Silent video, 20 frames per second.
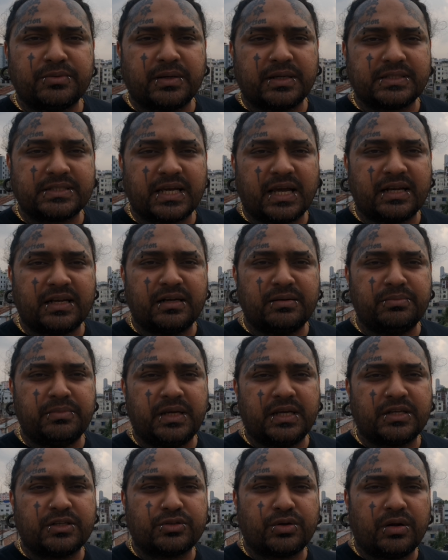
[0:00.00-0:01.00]
to my channel
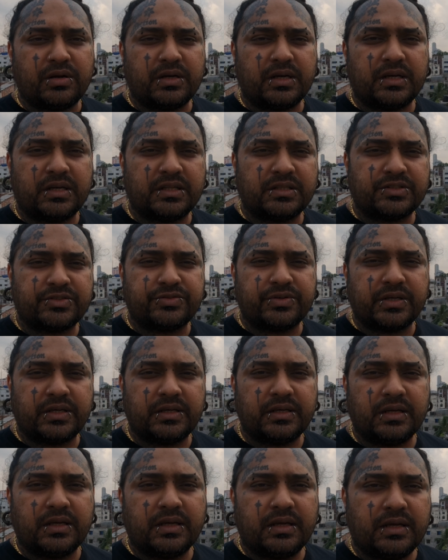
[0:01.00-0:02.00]

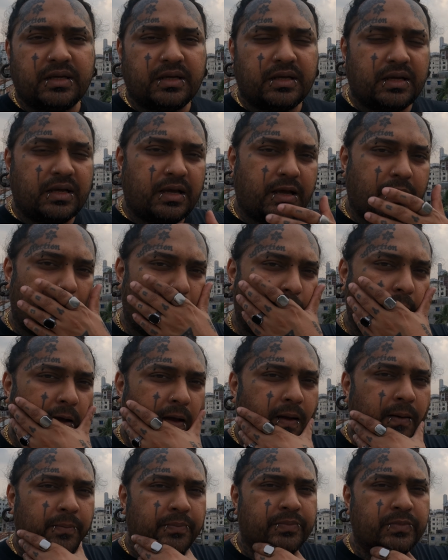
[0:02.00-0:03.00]
MYKK2083.
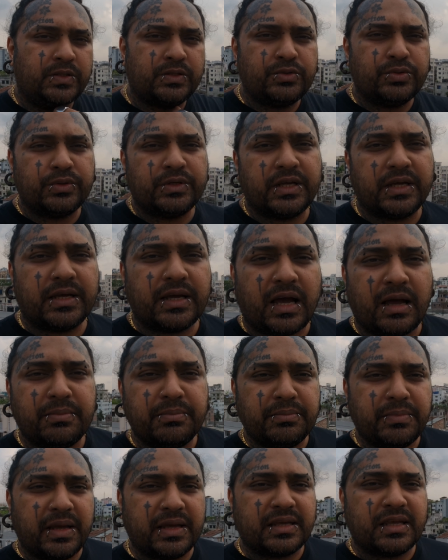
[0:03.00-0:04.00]
Today
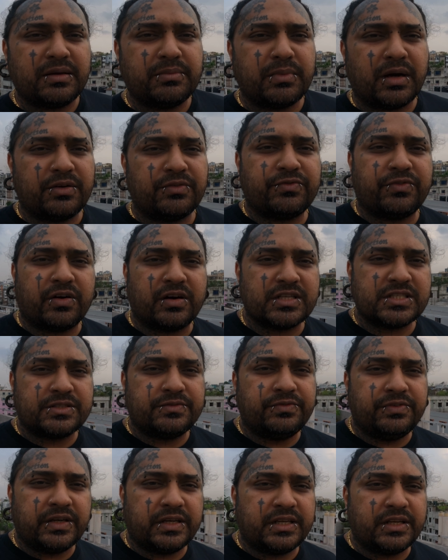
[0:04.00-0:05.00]
I'm making my first
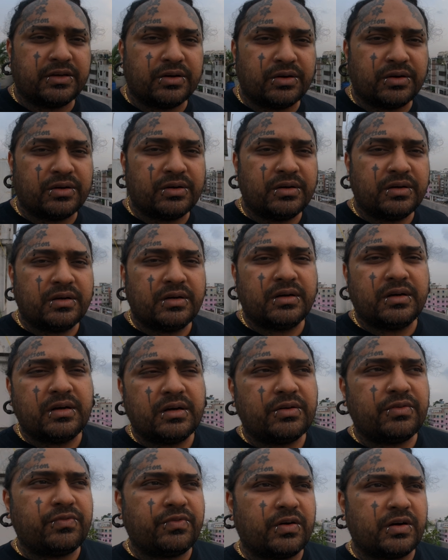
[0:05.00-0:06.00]
video
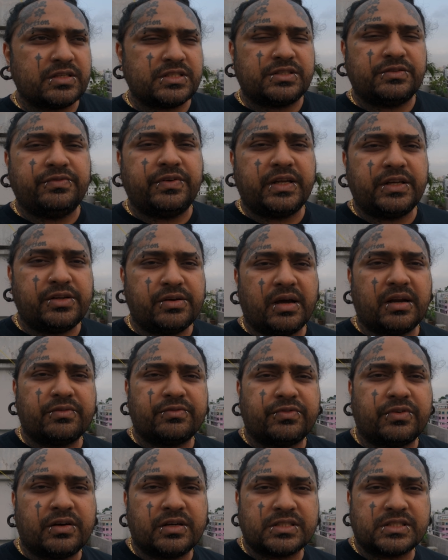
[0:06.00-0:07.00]

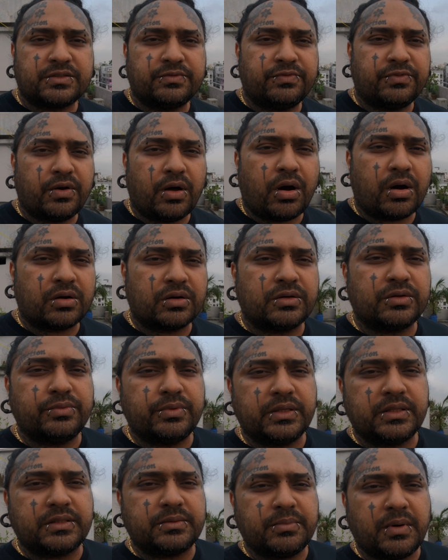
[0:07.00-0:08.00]
and first vlog
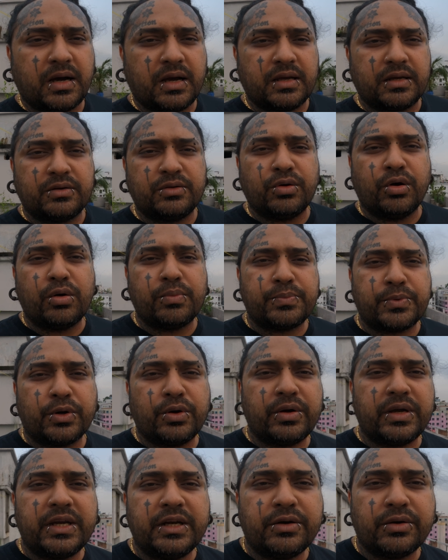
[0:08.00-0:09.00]
with my
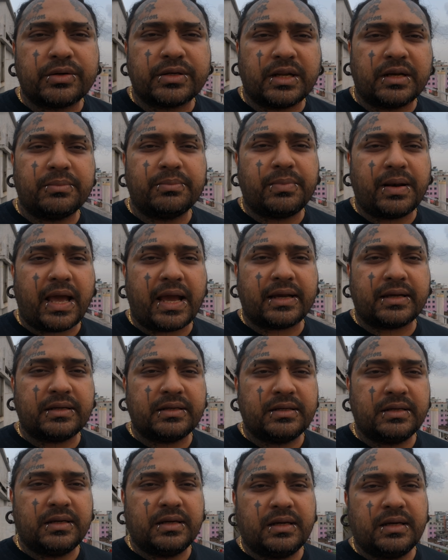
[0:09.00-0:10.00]
GoPro Hero10 Black.
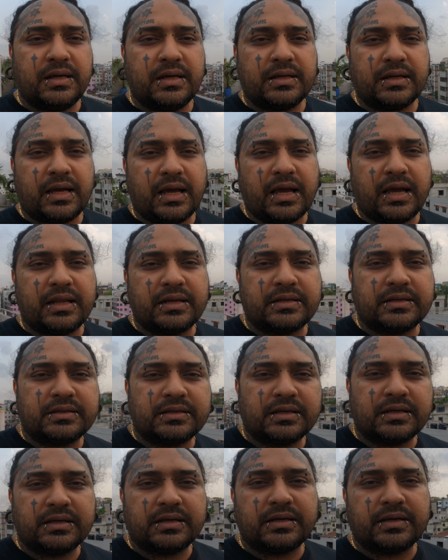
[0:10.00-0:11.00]

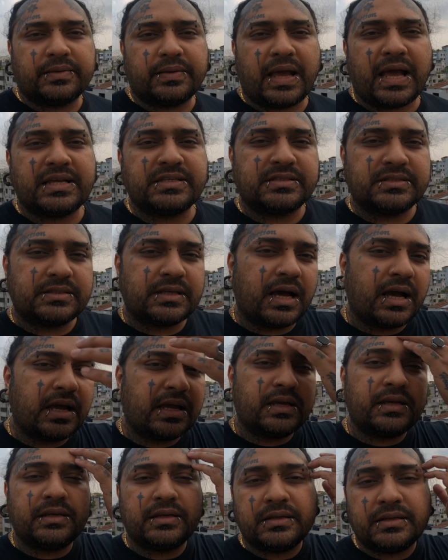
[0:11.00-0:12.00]
And as
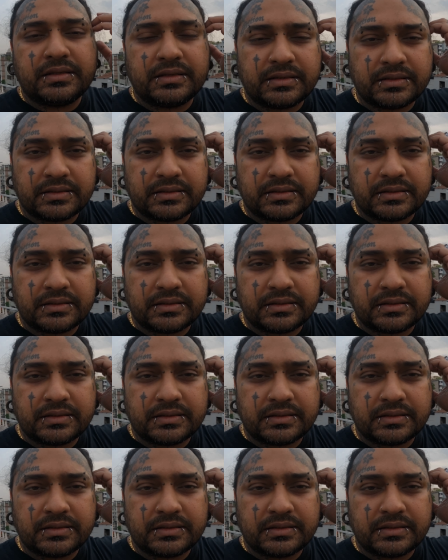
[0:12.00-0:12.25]
I